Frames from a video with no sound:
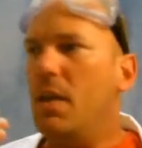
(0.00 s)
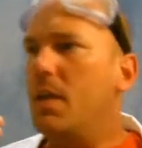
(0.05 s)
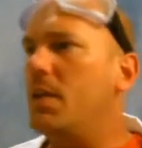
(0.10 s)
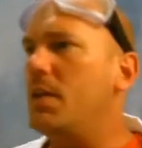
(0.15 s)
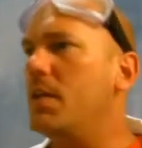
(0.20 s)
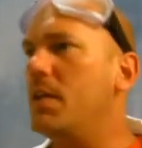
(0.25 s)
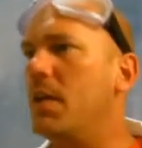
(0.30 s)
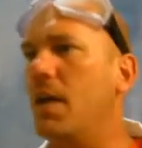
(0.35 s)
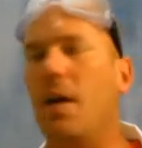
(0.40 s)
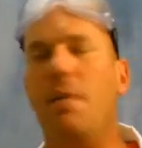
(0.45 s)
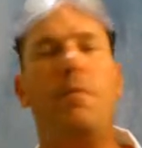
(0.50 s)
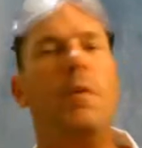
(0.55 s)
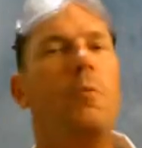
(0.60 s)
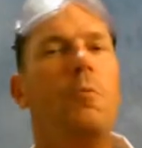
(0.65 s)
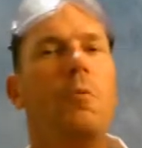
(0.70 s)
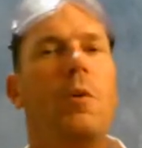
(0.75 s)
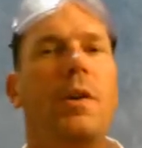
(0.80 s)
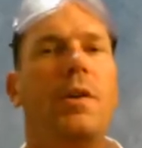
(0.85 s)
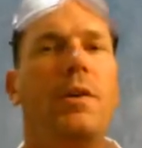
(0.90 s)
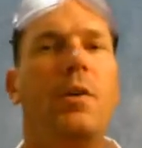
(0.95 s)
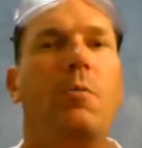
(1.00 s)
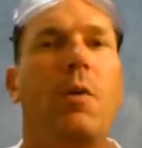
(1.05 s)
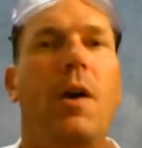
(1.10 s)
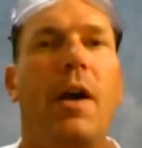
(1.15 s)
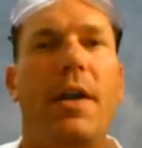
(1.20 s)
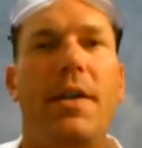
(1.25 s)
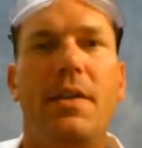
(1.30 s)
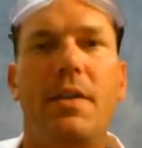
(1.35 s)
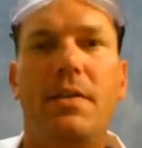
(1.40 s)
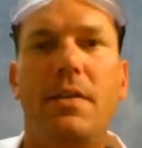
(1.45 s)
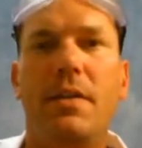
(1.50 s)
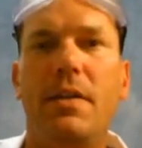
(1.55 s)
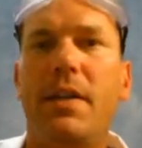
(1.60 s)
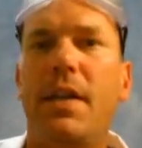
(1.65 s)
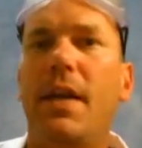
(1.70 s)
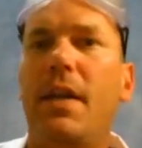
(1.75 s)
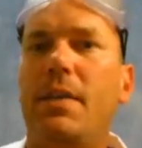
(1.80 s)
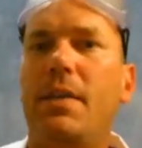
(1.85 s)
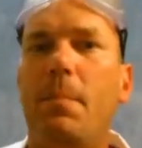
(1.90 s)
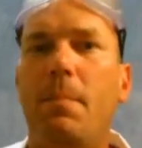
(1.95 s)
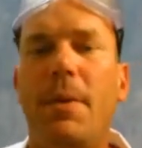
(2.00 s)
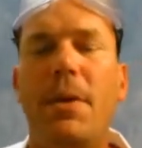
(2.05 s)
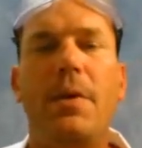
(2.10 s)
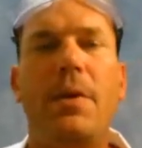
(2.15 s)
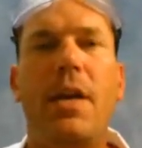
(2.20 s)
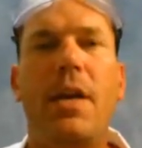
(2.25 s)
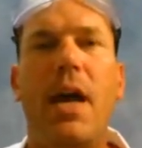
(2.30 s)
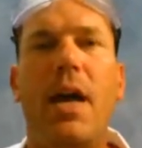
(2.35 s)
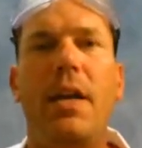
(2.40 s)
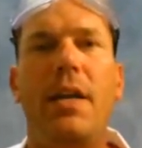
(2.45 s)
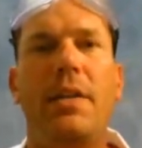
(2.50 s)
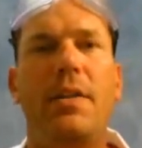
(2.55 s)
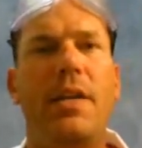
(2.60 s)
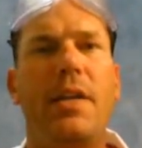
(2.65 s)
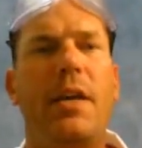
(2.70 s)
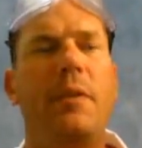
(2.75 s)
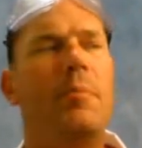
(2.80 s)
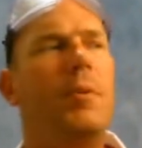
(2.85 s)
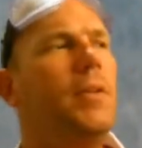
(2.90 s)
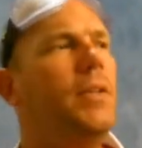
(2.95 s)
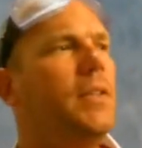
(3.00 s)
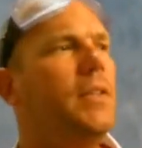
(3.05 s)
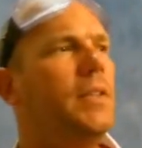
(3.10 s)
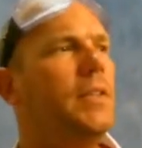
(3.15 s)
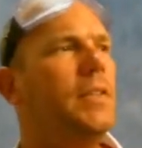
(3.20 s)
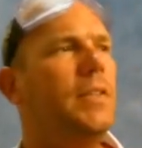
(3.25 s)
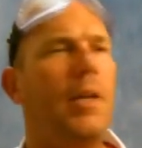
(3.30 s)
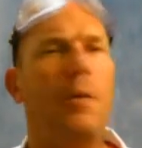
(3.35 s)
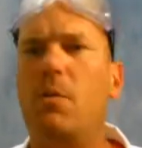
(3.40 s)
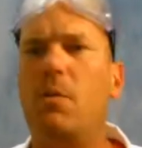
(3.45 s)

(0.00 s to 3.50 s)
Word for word: You ever wonder why you look at the periodic table and you say,